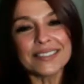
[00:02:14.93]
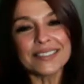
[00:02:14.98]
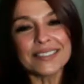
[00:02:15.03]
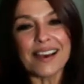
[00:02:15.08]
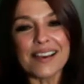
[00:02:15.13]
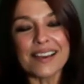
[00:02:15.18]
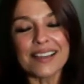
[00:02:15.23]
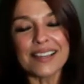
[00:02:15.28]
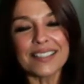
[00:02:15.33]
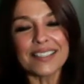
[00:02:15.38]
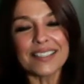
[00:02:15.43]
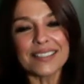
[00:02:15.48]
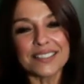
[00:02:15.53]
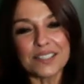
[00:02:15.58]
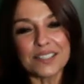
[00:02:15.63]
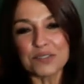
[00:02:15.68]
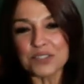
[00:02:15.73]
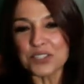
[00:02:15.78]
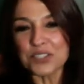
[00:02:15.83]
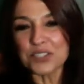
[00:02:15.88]
I
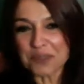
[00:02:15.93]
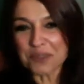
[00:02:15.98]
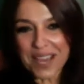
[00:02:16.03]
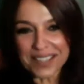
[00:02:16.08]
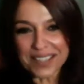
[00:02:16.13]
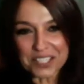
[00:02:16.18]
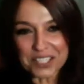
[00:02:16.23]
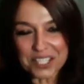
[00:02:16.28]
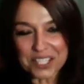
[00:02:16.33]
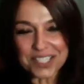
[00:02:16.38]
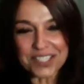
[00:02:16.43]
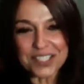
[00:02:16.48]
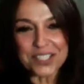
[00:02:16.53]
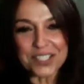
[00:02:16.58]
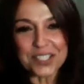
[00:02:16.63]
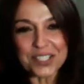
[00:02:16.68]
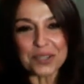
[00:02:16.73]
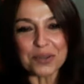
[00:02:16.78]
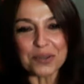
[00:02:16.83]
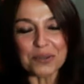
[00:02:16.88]
love strategy.
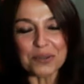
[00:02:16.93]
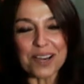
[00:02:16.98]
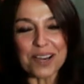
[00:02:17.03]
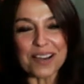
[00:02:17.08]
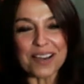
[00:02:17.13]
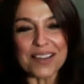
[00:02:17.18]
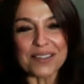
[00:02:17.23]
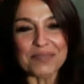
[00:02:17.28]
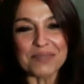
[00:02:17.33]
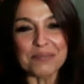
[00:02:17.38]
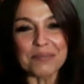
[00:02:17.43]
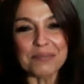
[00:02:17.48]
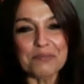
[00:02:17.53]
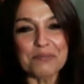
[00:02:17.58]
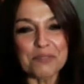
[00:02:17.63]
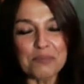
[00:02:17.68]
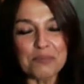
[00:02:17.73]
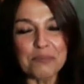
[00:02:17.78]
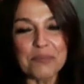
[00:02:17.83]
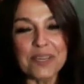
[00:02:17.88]
So
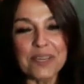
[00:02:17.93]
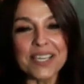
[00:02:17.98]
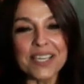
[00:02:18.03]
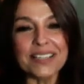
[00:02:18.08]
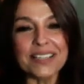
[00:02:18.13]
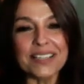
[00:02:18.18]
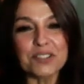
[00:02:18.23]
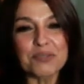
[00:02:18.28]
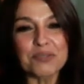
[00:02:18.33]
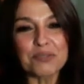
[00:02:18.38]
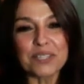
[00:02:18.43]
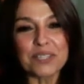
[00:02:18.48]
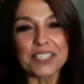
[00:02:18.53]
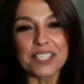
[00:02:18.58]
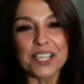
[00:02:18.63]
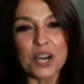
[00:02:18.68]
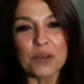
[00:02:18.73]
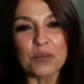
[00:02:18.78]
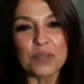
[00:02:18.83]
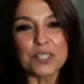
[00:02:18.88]
for me, it's
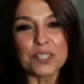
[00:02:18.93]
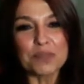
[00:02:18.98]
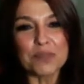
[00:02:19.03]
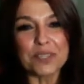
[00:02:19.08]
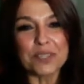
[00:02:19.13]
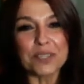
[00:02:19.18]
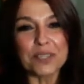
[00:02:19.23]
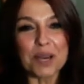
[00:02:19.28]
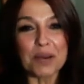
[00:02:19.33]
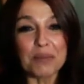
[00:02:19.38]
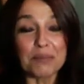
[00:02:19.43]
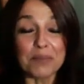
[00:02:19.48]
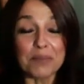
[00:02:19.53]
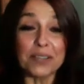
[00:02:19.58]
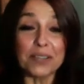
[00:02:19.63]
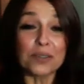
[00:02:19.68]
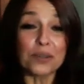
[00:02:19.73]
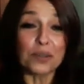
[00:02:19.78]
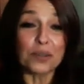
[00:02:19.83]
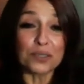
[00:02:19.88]
really always been about being
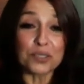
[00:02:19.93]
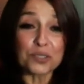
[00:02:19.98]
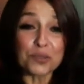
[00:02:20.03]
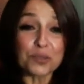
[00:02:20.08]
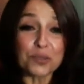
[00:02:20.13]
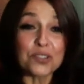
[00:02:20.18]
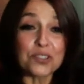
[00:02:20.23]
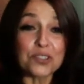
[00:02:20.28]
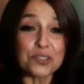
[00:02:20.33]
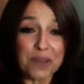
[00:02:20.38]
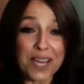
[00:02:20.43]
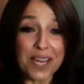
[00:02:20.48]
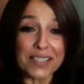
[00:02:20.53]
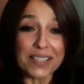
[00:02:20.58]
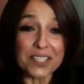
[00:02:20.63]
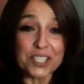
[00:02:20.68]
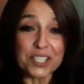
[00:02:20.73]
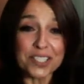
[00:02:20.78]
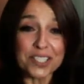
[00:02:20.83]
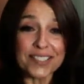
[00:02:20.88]
a cultural
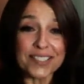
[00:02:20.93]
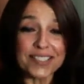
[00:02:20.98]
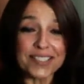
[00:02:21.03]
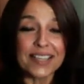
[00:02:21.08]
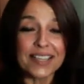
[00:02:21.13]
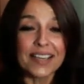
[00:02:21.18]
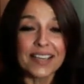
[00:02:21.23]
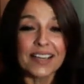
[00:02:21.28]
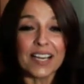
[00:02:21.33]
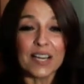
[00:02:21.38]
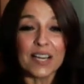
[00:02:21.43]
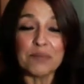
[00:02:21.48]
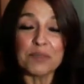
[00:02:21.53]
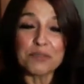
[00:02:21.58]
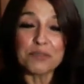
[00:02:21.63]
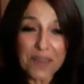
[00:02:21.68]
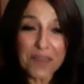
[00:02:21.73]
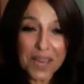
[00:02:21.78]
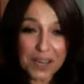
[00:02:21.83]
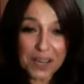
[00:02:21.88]
strategist. I'm the
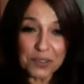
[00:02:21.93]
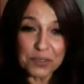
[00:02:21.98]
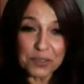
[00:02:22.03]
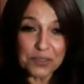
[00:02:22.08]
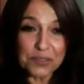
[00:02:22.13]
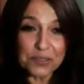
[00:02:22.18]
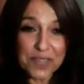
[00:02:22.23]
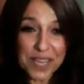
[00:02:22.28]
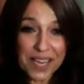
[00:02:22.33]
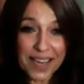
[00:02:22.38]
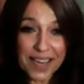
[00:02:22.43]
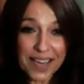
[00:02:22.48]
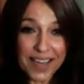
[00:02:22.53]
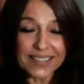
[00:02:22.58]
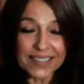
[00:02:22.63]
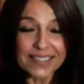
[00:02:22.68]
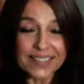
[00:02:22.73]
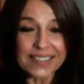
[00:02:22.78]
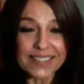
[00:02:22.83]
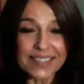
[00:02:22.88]
founder of
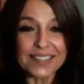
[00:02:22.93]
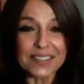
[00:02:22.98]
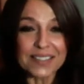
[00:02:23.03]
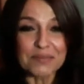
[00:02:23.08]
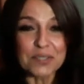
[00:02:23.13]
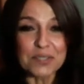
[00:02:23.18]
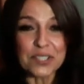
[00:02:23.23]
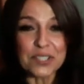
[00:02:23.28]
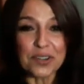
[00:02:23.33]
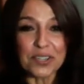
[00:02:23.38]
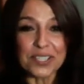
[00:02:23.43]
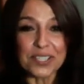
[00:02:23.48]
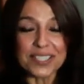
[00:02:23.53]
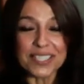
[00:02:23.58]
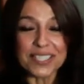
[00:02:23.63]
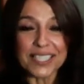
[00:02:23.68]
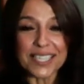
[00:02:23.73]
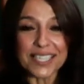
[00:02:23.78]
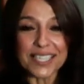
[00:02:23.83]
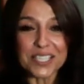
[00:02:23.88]
GAD, started
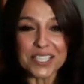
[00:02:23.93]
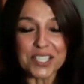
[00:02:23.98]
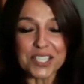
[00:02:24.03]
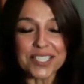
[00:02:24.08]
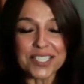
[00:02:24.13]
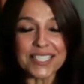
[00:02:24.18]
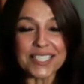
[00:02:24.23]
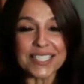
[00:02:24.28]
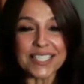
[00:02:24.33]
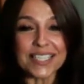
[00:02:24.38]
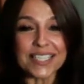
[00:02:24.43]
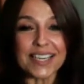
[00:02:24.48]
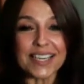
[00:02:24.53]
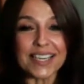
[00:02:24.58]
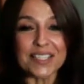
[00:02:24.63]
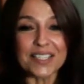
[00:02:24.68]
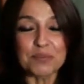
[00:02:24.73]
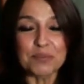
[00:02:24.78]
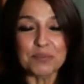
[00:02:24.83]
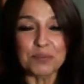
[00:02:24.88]
the agency
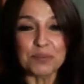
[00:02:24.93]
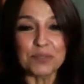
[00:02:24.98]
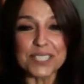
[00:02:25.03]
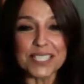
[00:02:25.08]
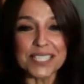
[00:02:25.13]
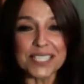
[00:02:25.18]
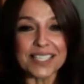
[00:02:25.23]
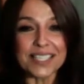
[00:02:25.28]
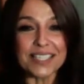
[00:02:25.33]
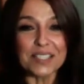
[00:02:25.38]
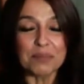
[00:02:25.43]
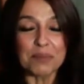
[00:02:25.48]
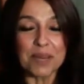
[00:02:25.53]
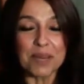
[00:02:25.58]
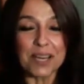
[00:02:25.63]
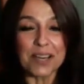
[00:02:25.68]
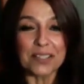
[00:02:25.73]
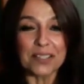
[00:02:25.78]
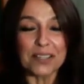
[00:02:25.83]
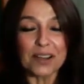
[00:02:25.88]
as a boutique
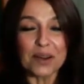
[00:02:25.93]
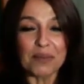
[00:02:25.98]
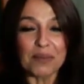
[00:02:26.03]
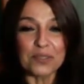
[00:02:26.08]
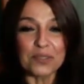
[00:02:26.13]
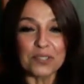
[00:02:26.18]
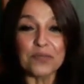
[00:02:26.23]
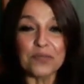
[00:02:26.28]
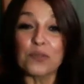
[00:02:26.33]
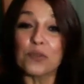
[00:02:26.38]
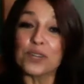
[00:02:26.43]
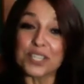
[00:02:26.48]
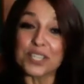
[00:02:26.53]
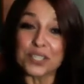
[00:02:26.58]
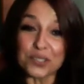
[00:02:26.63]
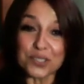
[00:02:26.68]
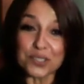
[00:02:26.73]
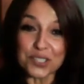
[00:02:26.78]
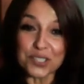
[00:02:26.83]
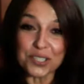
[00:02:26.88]
about almost 4
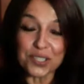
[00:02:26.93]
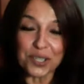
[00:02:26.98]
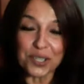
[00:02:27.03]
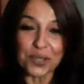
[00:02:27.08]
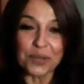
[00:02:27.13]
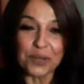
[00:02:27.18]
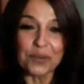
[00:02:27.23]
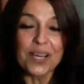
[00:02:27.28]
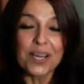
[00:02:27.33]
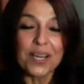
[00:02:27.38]
years ago,